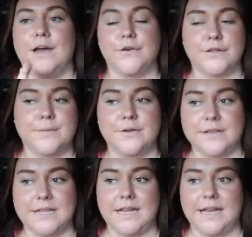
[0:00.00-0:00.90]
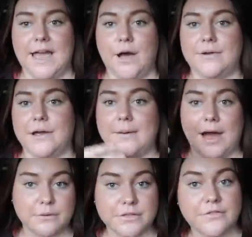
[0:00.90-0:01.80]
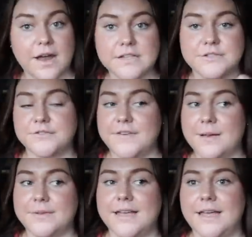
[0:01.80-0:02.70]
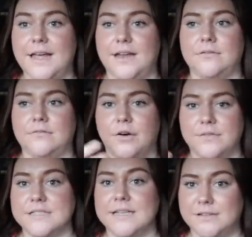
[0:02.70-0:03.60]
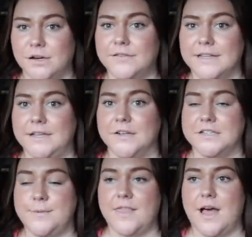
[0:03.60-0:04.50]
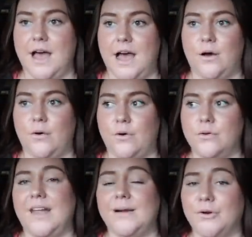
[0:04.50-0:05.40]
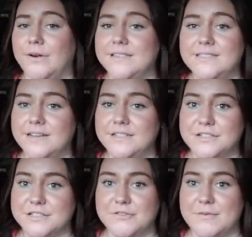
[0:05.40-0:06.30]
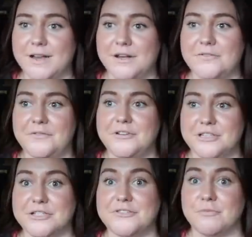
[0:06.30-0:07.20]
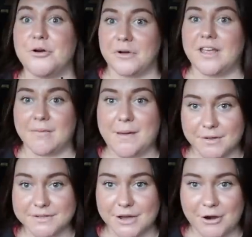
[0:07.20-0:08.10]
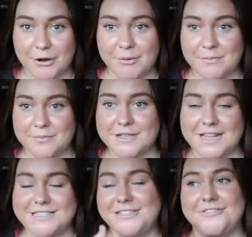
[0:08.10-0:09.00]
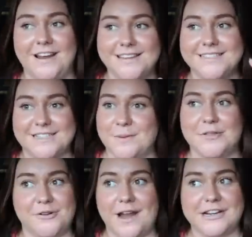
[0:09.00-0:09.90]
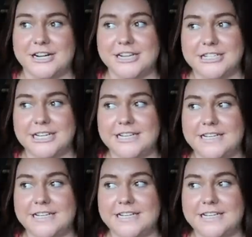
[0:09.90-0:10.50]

I've only been really eating out when I'm out with friends or family, and obviously not feeling guilty about that at all. And I'm already starting to just feel better just from cooking my meals at home. So that's a great step in the right direction.